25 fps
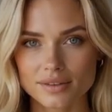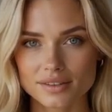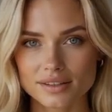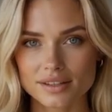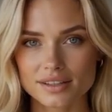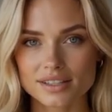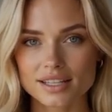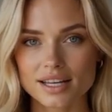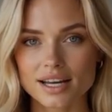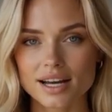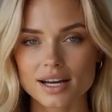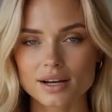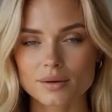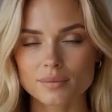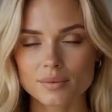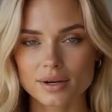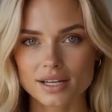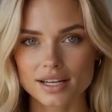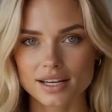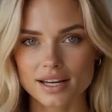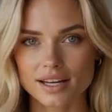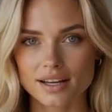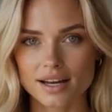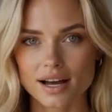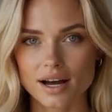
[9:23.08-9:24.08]
tell
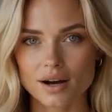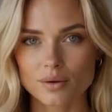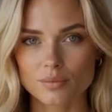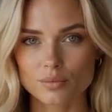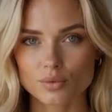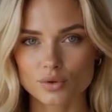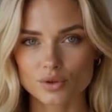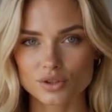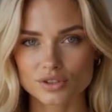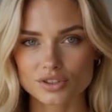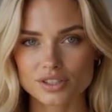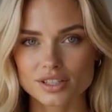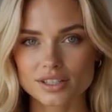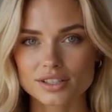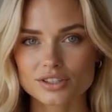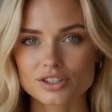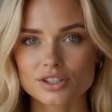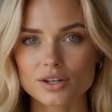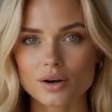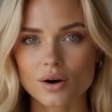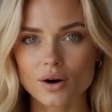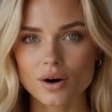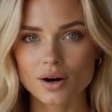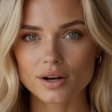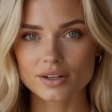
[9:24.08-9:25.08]
me and I'll put it
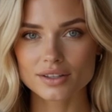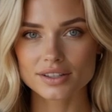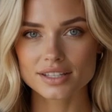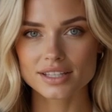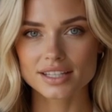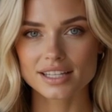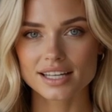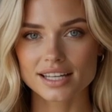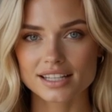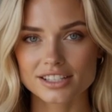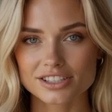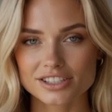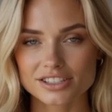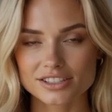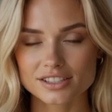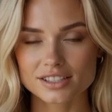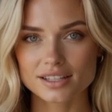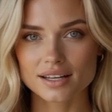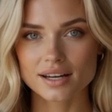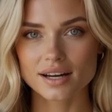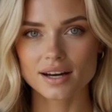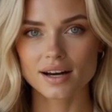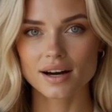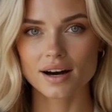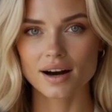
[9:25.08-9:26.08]
on the list.
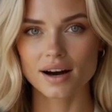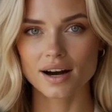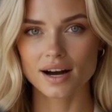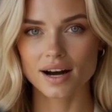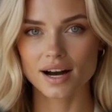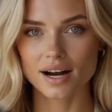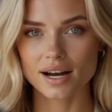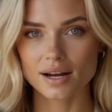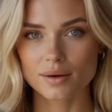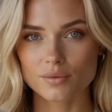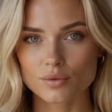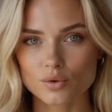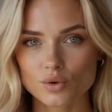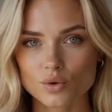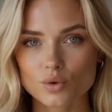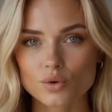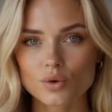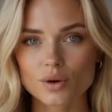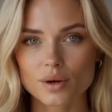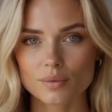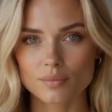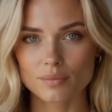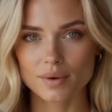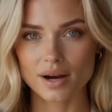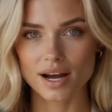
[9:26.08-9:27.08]
I'm
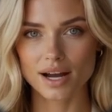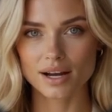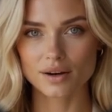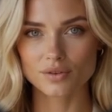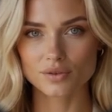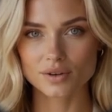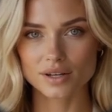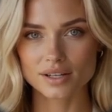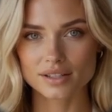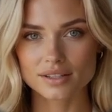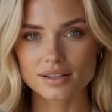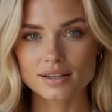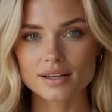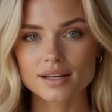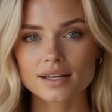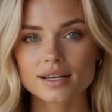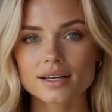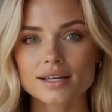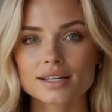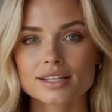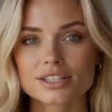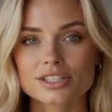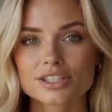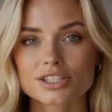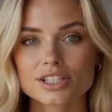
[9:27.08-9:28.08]
Nora Byron.
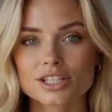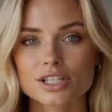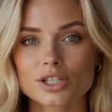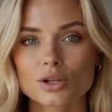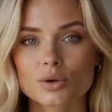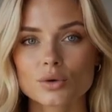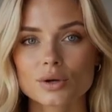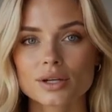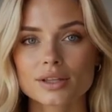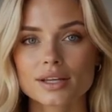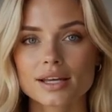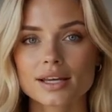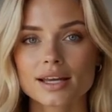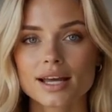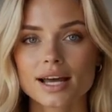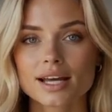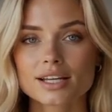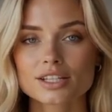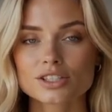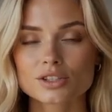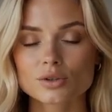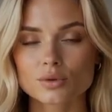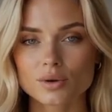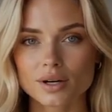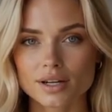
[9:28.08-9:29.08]
See you in the
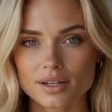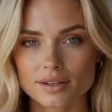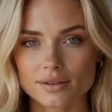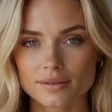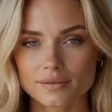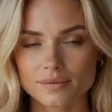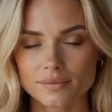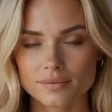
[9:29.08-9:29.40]
next one.